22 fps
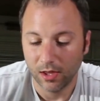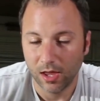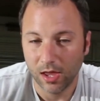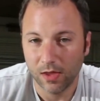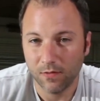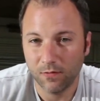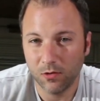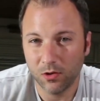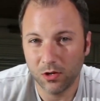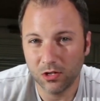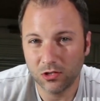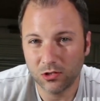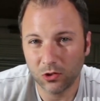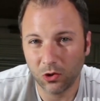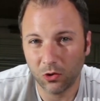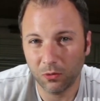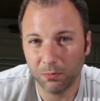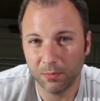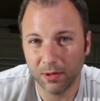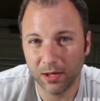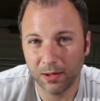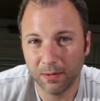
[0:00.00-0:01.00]
If you'd have
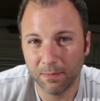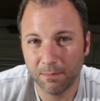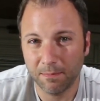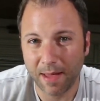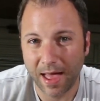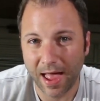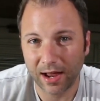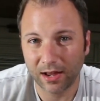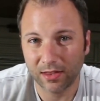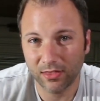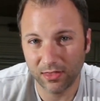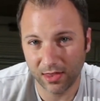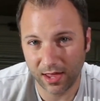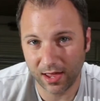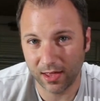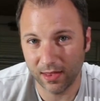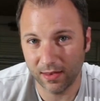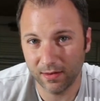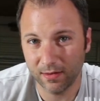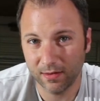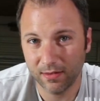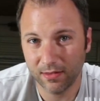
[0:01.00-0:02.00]
told me back
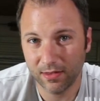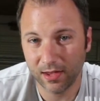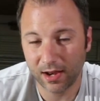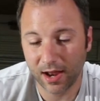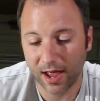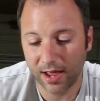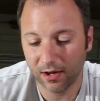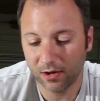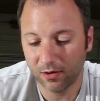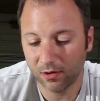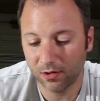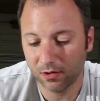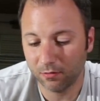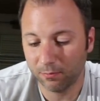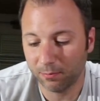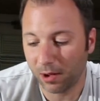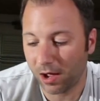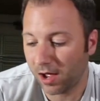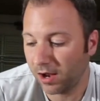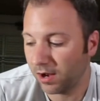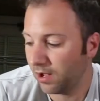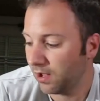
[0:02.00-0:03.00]
then that I could have
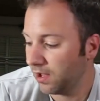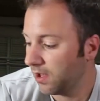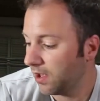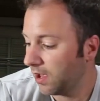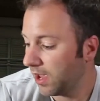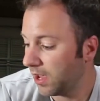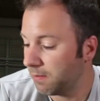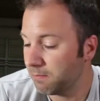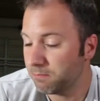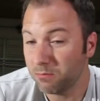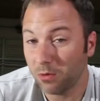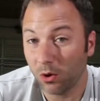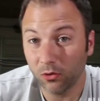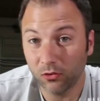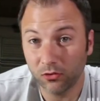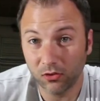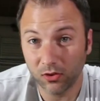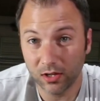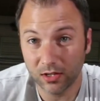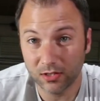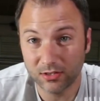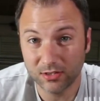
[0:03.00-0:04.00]
bought a
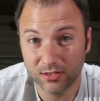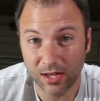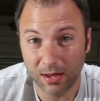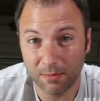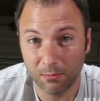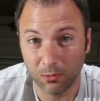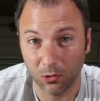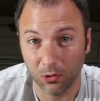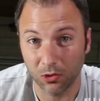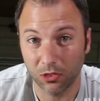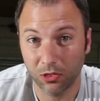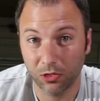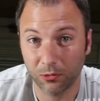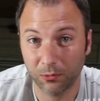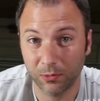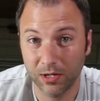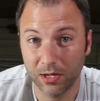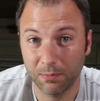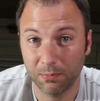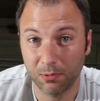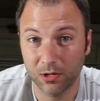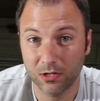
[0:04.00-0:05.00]
mostly assembled
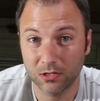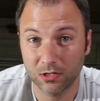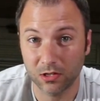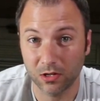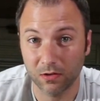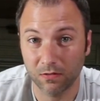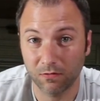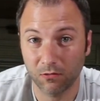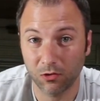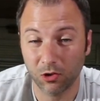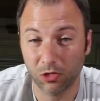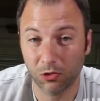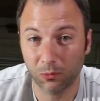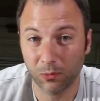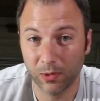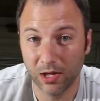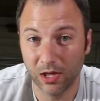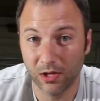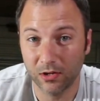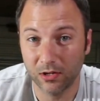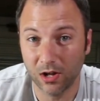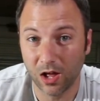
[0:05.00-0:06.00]
3D printer for
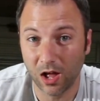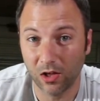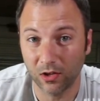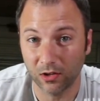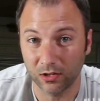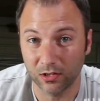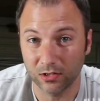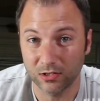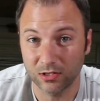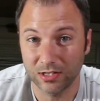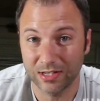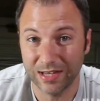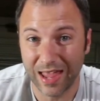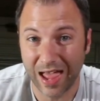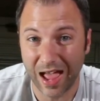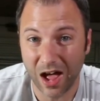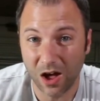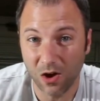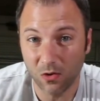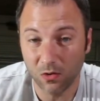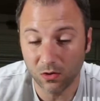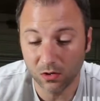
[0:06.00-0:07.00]
$300
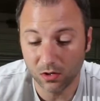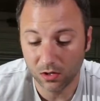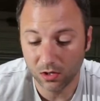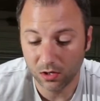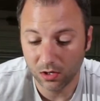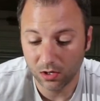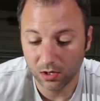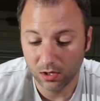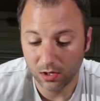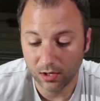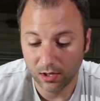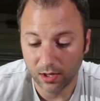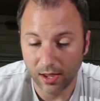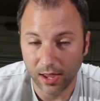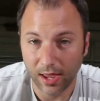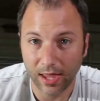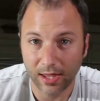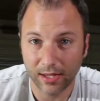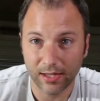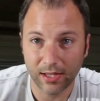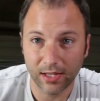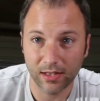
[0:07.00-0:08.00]
now
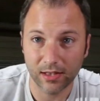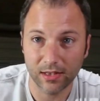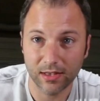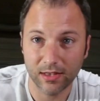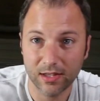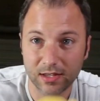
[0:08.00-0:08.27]
and get